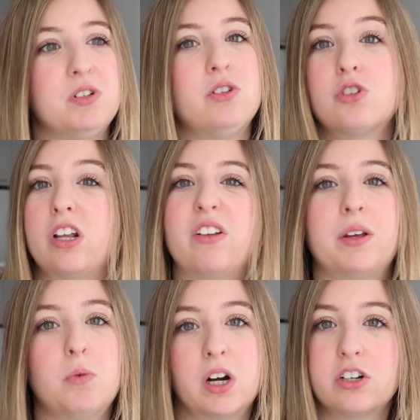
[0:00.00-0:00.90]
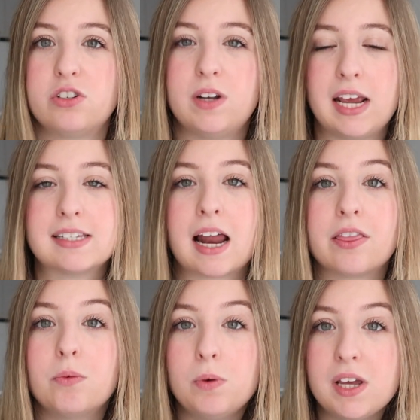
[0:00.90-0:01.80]
was usually only one or two days out
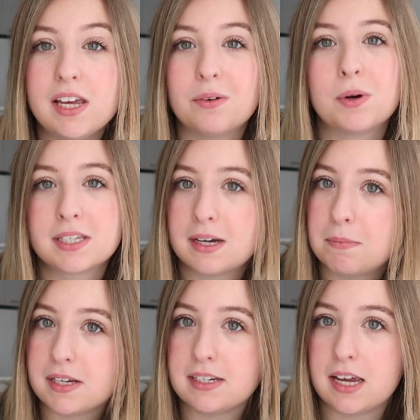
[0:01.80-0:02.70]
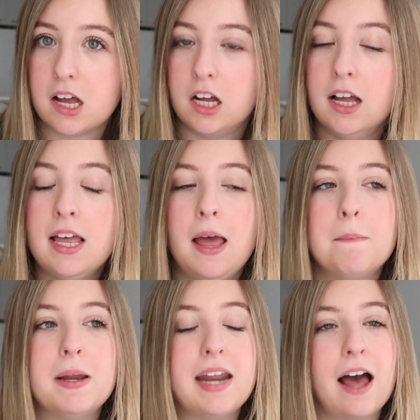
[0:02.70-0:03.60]
of the week, wasn't a big deal.
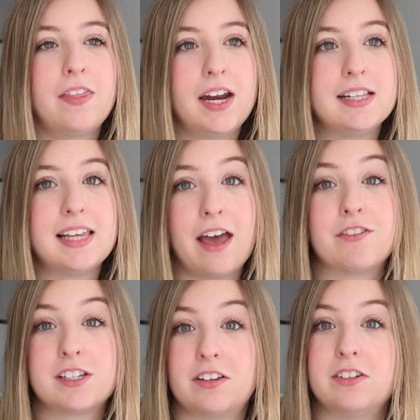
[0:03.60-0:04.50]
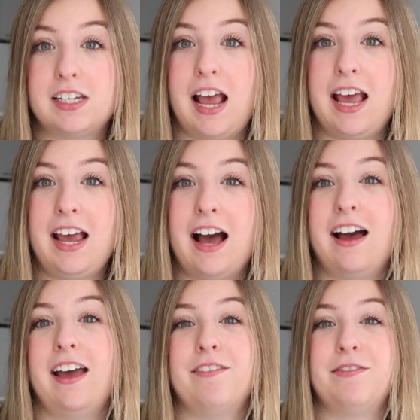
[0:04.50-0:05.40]
But now that it's every single day,
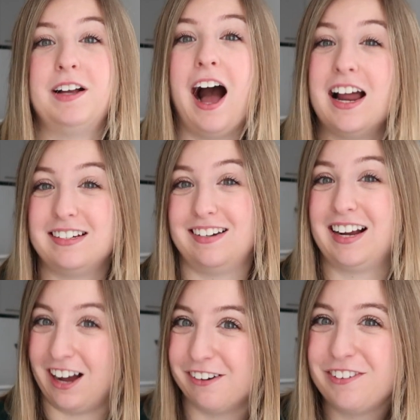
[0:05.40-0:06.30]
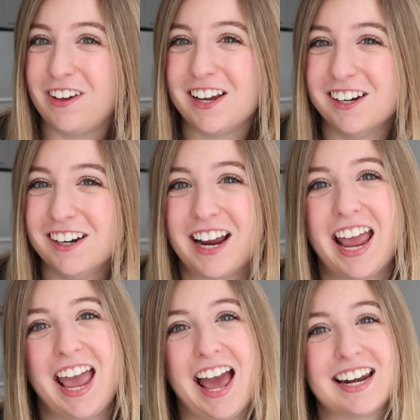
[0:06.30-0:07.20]
I've gotten a coffee maker
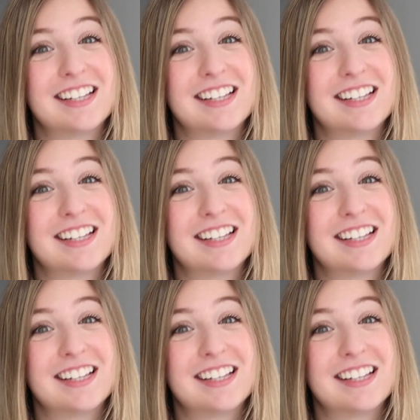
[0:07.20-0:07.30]
and